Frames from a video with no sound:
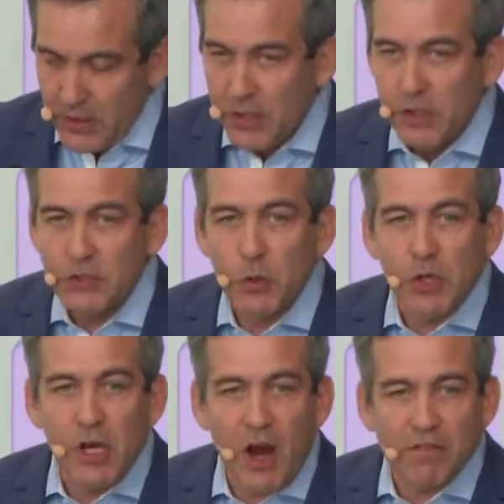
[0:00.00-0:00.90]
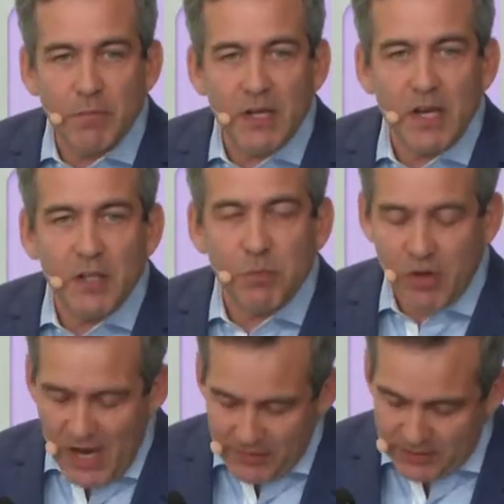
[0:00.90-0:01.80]
So government and the
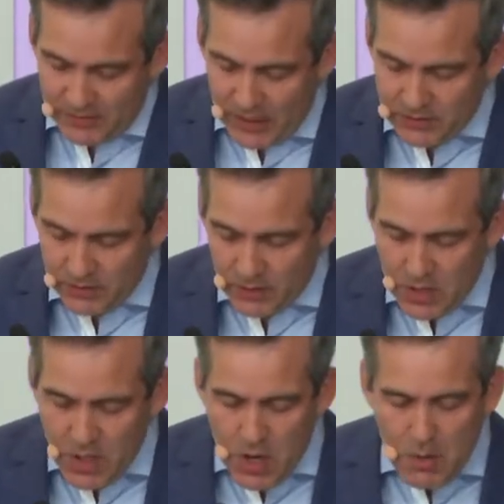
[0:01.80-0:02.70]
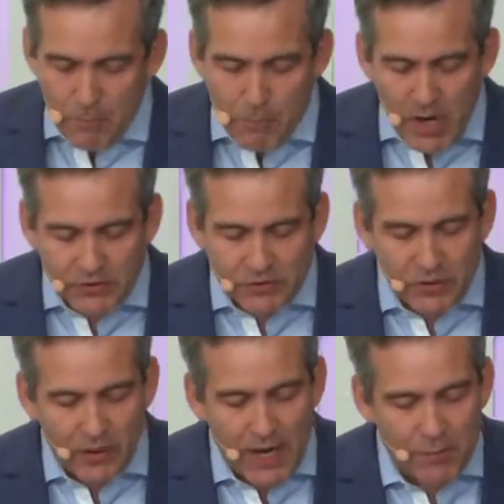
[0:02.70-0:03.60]
private sector must
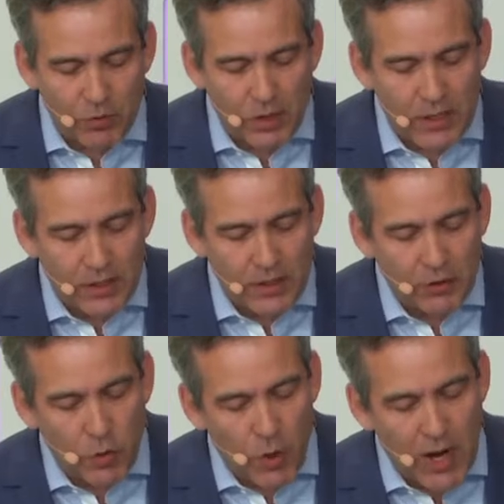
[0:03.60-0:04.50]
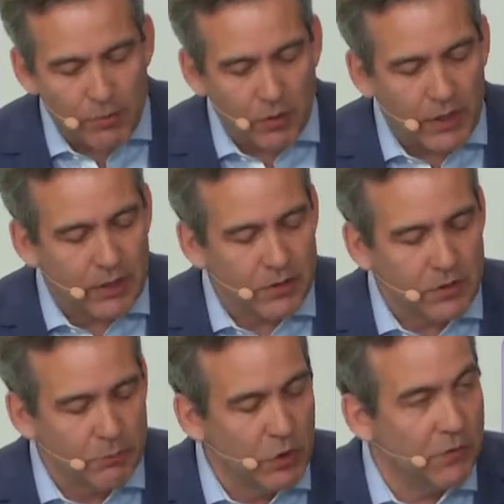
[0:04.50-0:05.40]
collaborate and cooperate
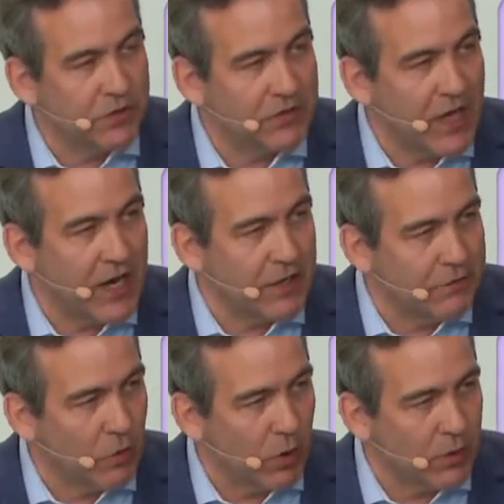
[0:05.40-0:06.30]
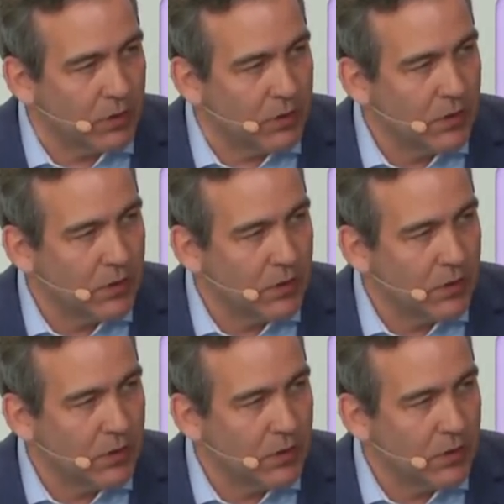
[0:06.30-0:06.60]
to move society forward.